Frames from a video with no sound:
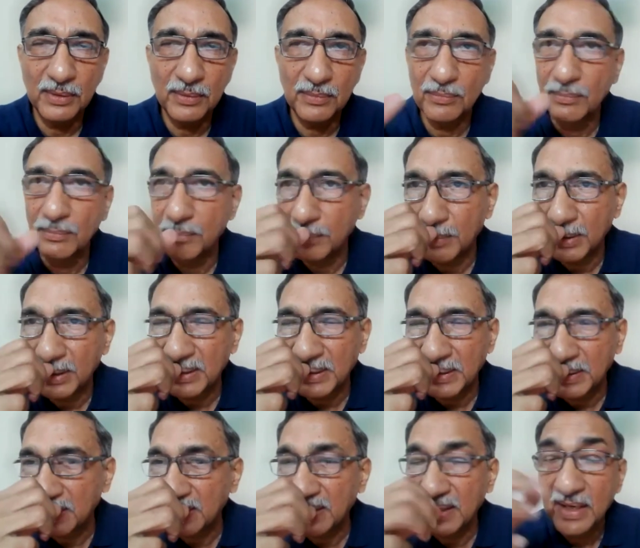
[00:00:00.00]

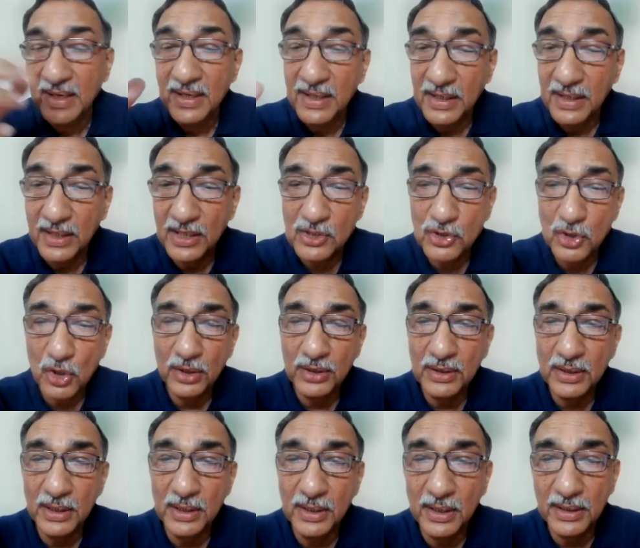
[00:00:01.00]
material, it does
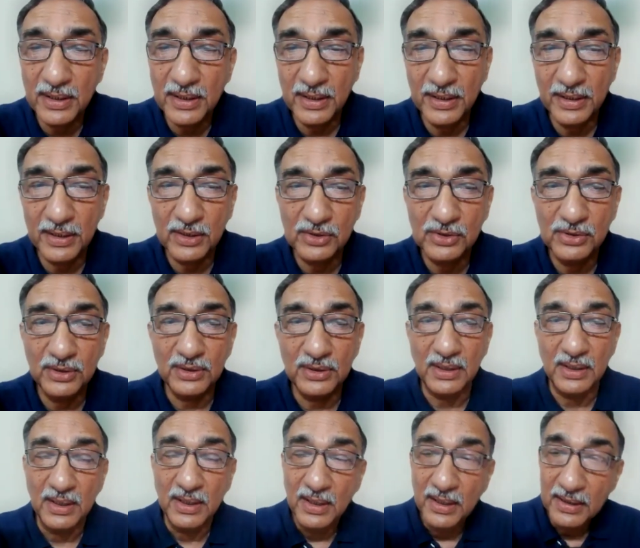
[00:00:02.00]
not conduct
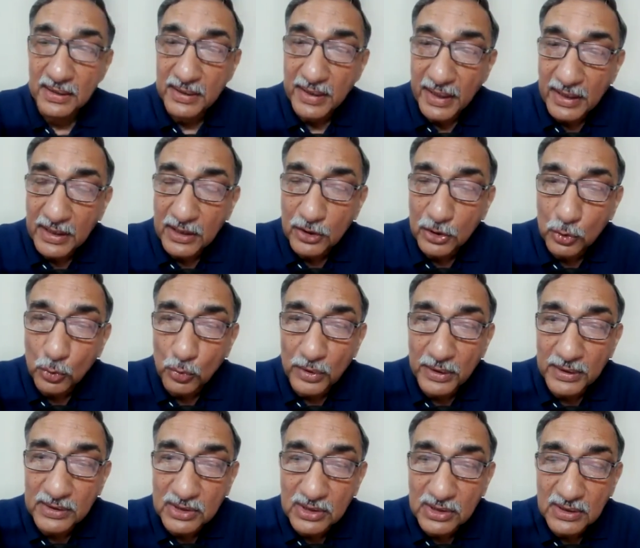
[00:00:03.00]
electricity. That you
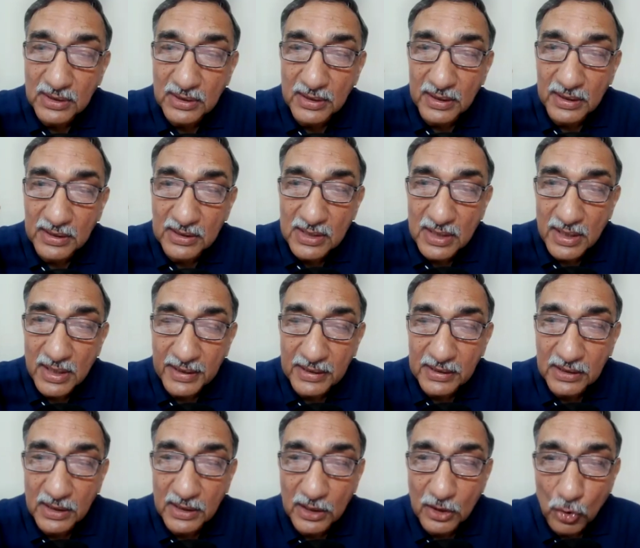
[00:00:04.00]
can see is
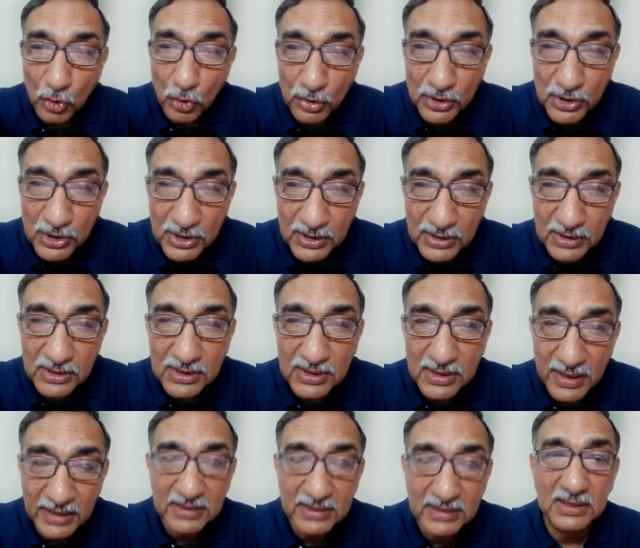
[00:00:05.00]
like the
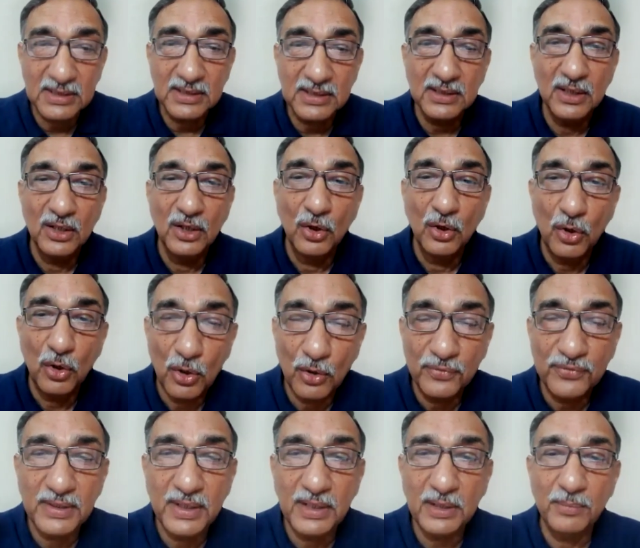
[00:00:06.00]
consciousness
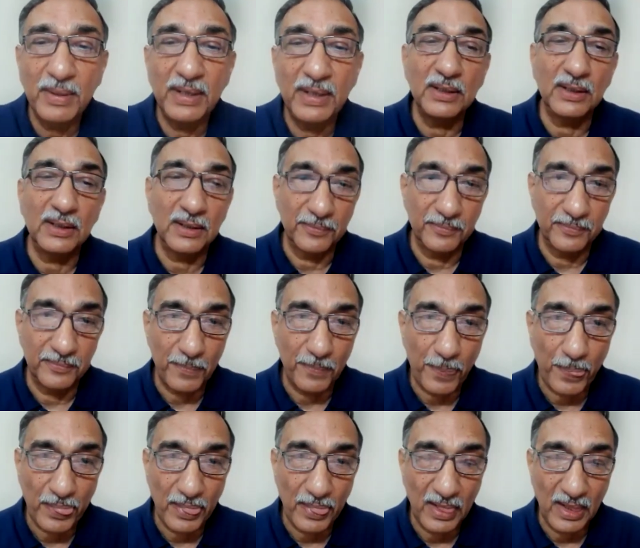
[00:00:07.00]
of that matter,
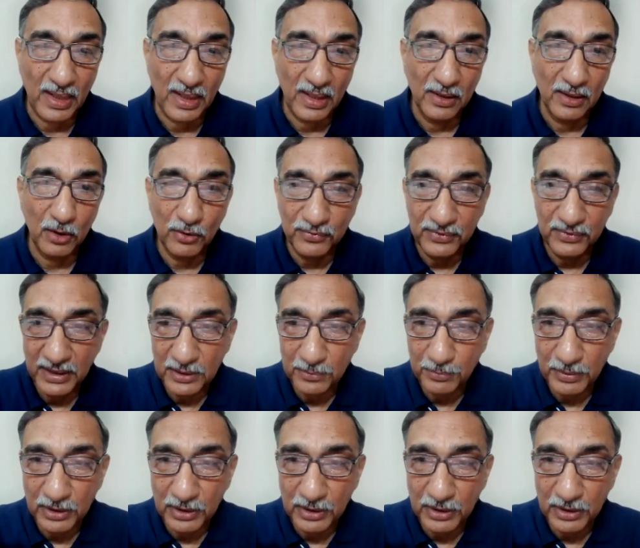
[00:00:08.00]
of that